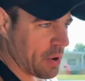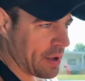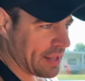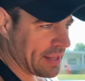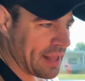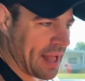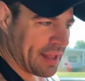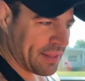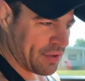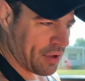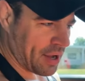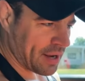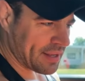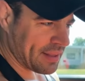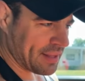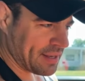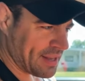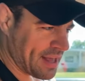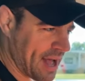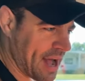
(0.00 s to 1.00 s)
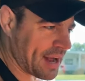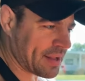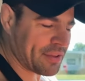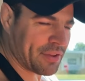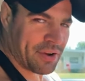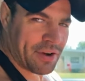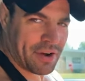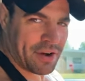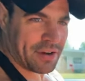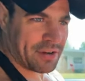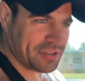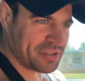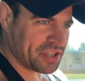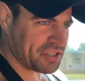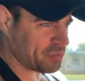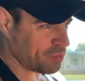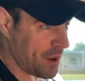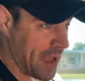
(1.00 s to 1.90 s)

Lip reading: I talked to the doctor just